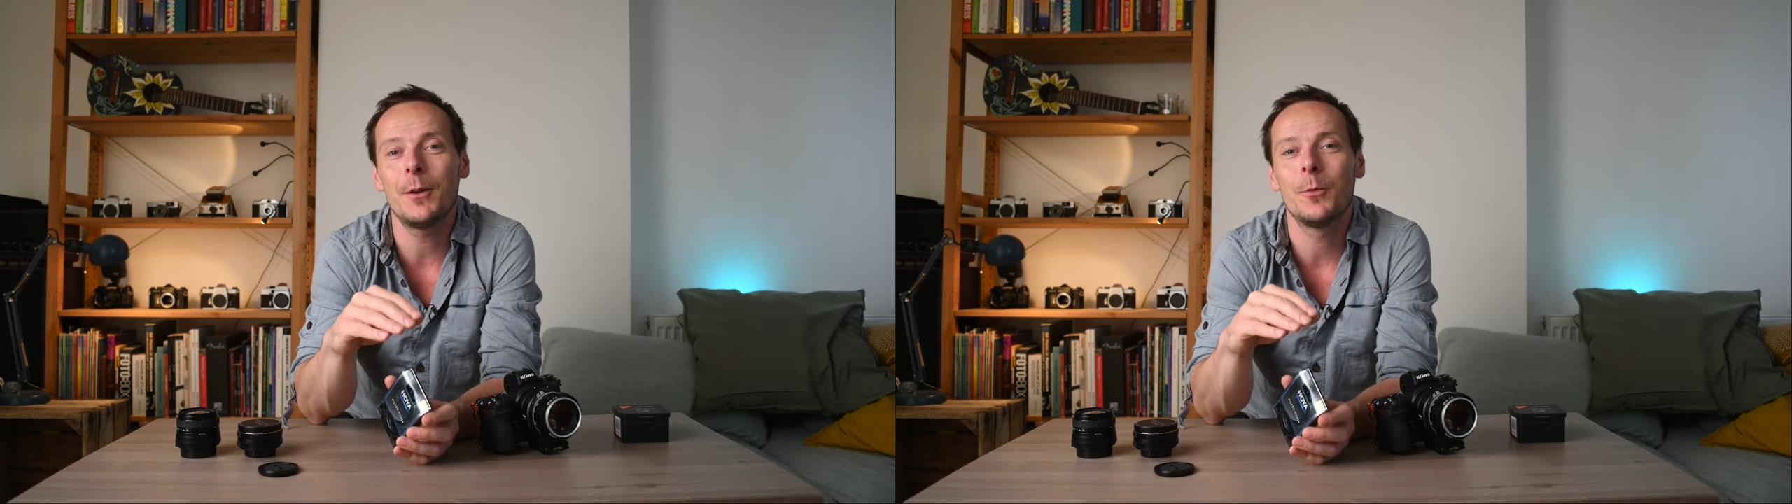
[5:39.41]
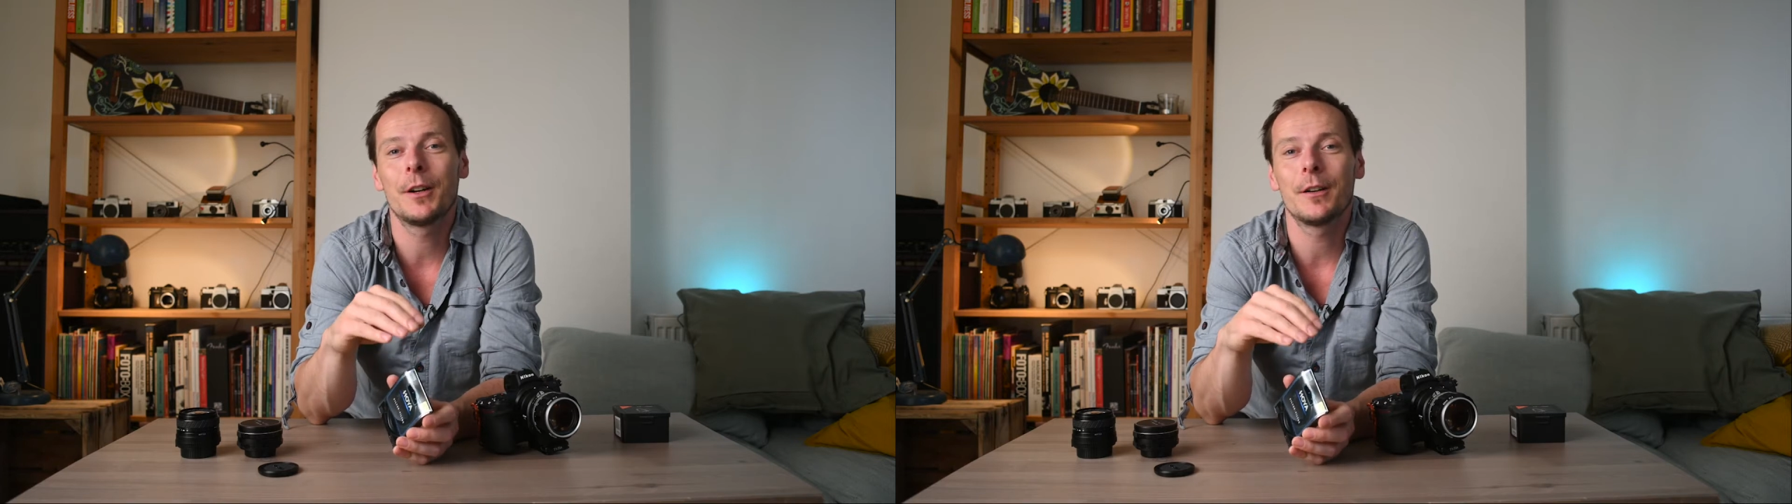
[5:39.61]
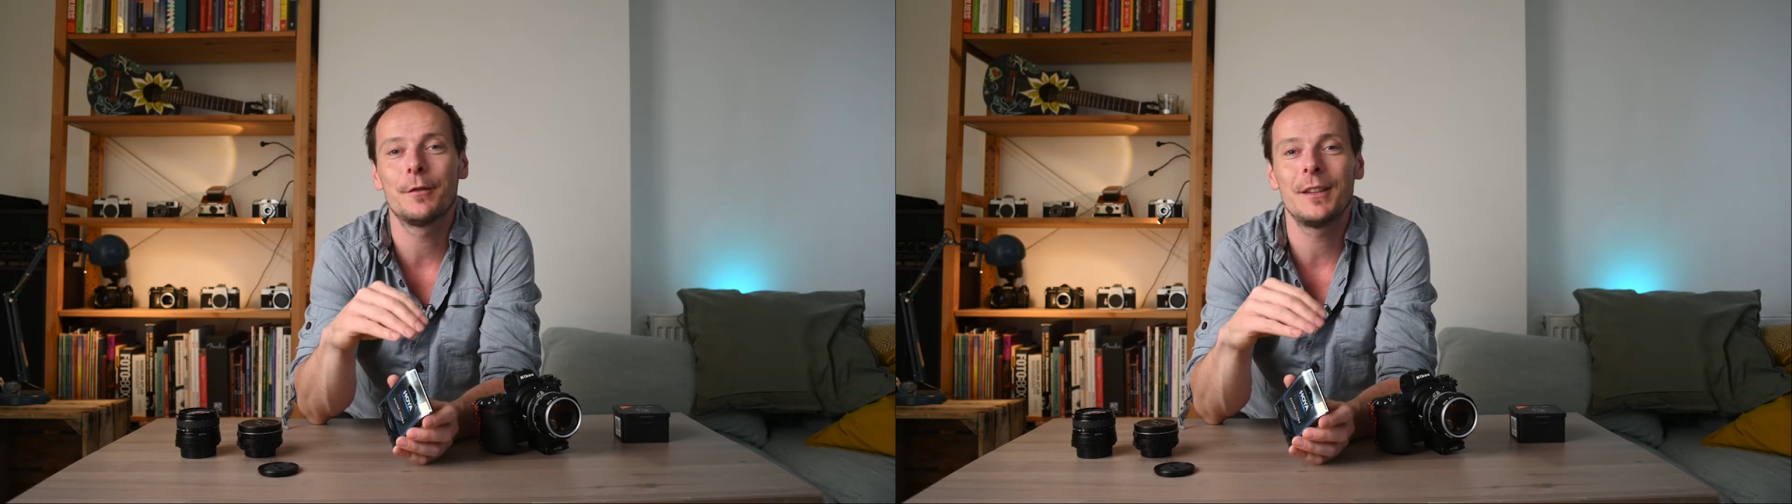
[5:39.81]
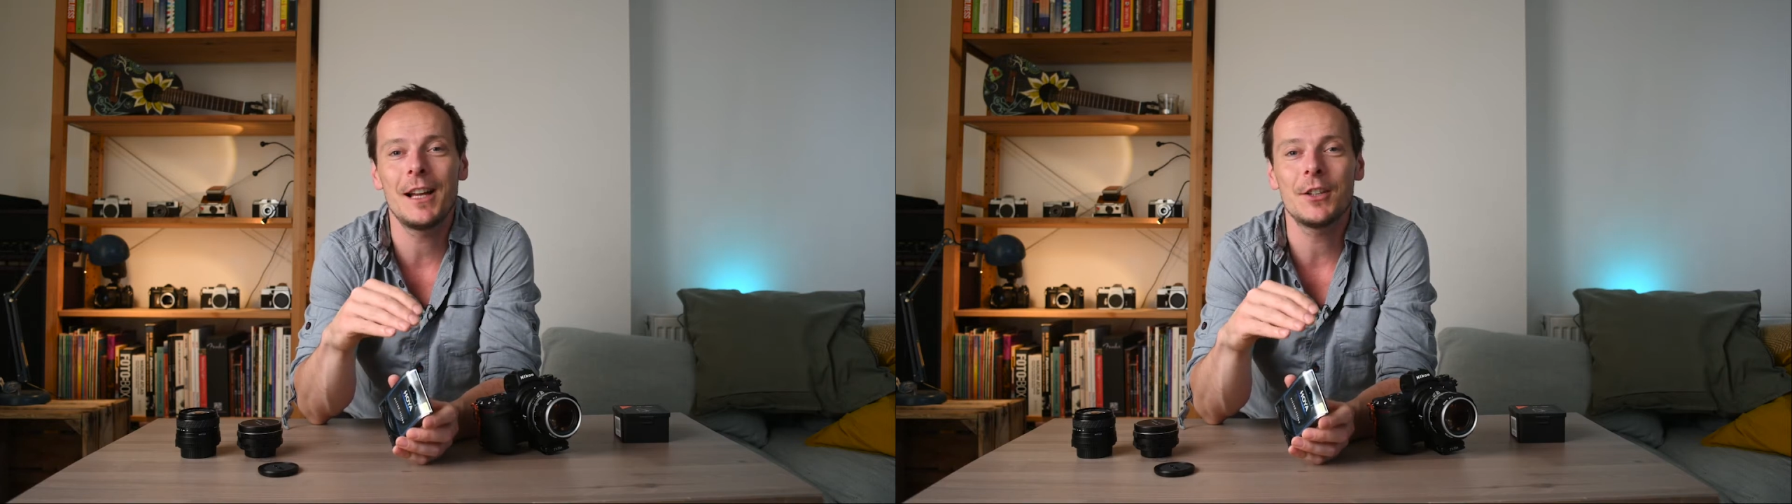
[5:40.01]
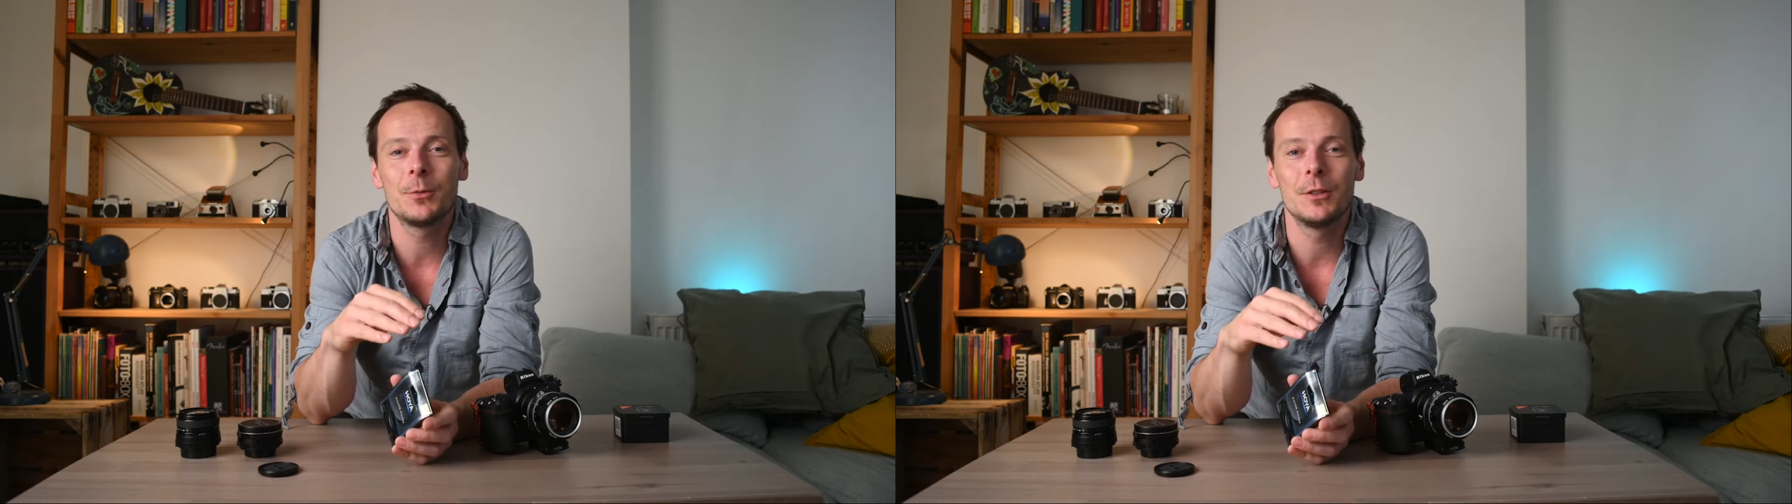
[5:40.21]
what our
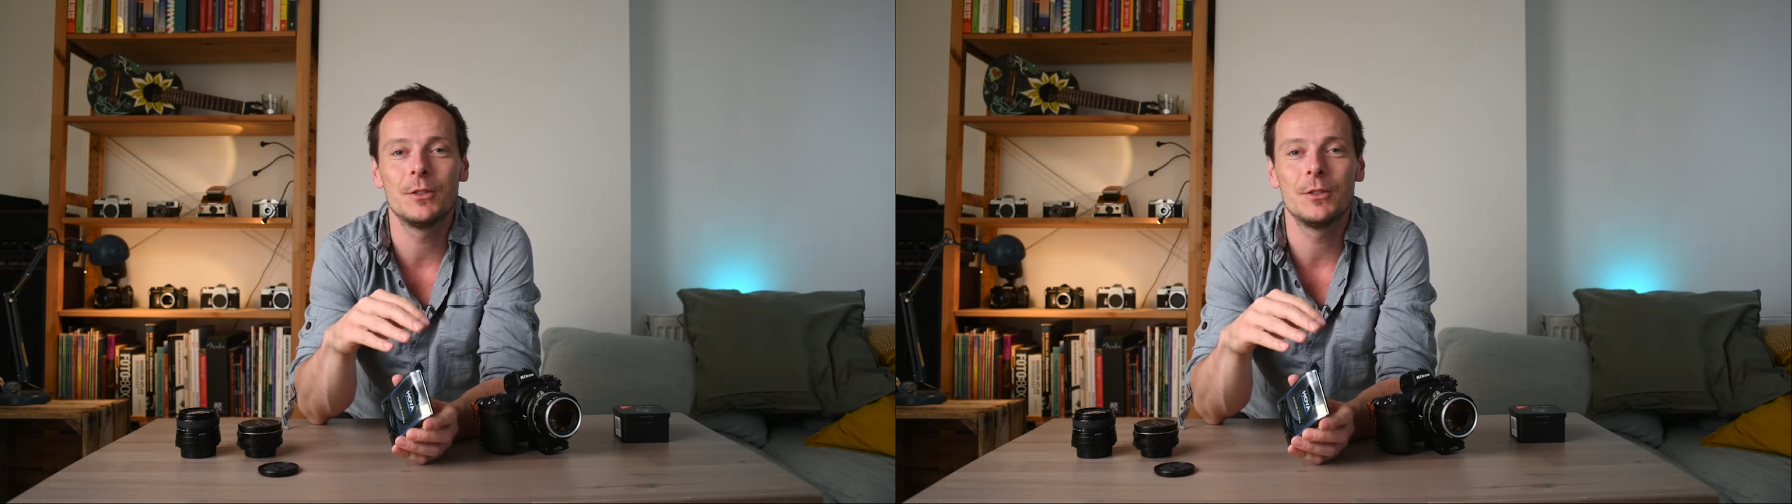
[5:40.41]
flash will